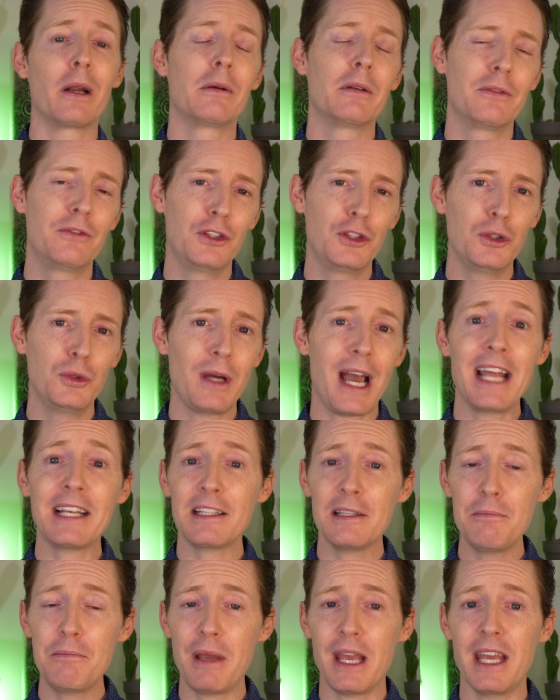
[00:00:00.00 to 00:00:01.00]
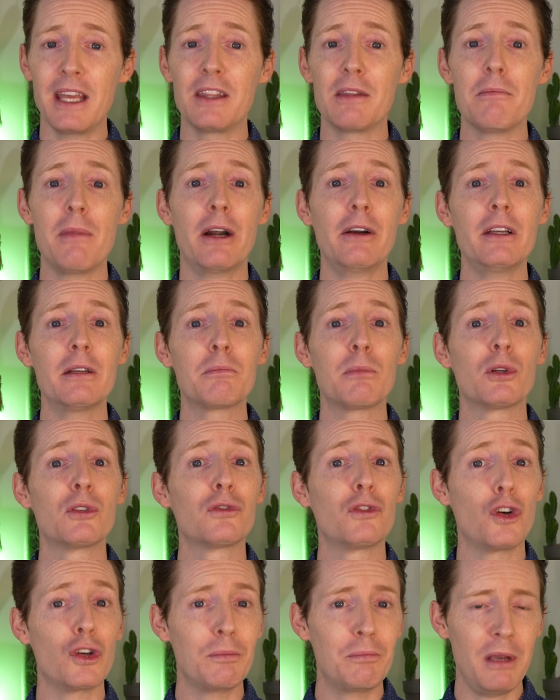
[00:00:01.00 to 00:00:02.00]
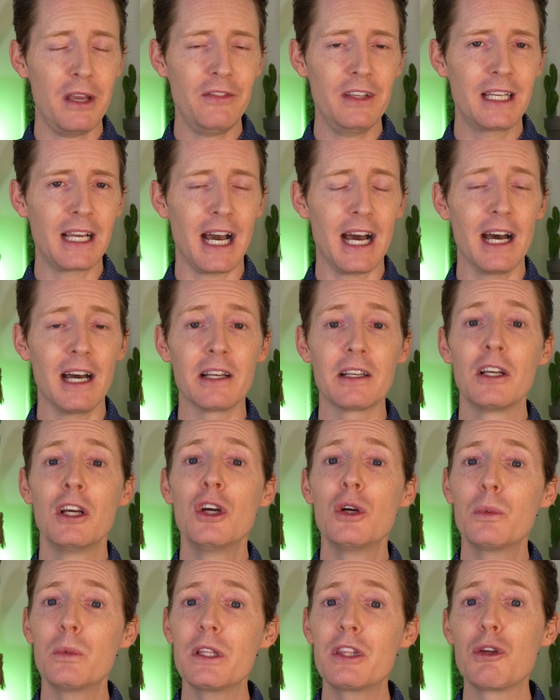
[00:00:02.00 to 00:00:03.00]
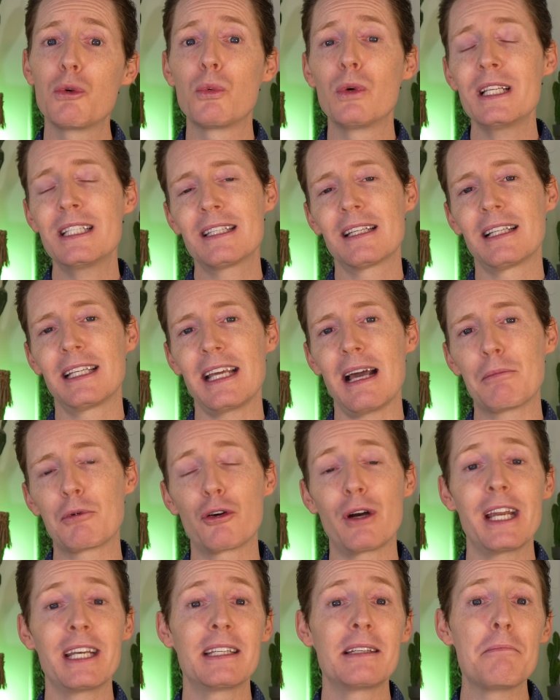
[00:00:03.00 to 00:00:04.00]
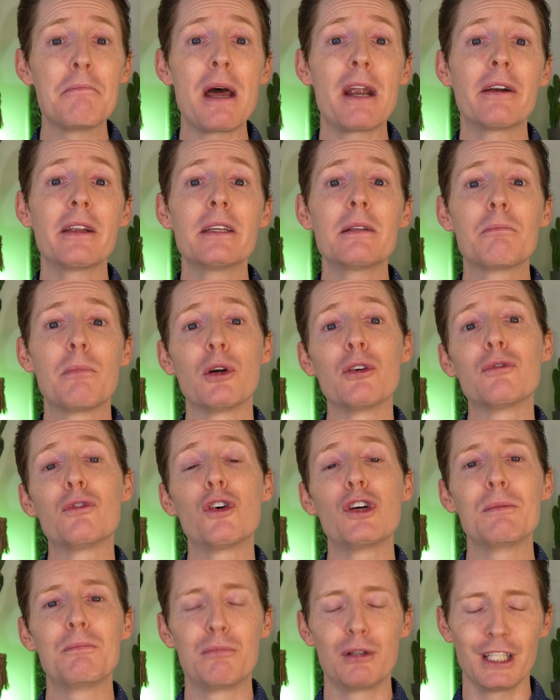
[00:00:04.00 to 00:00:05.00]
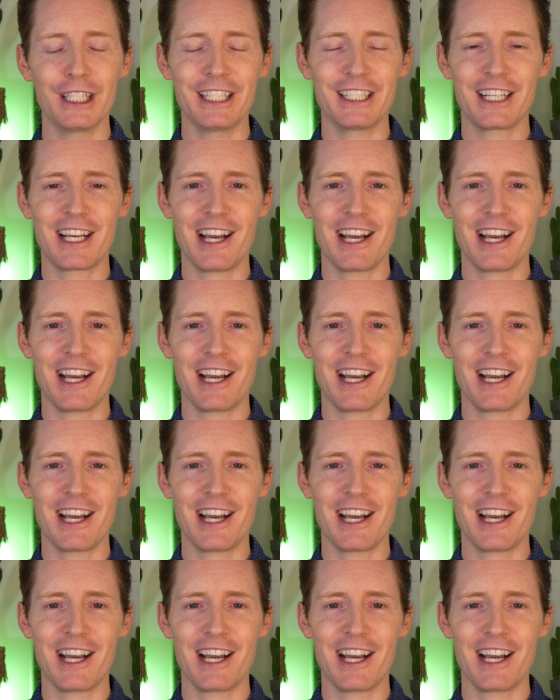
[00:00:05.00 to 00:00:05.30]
review and compare the Marriott Bonvoy Bevy card with the recently upgraded Marriott Bonvoy Brilliant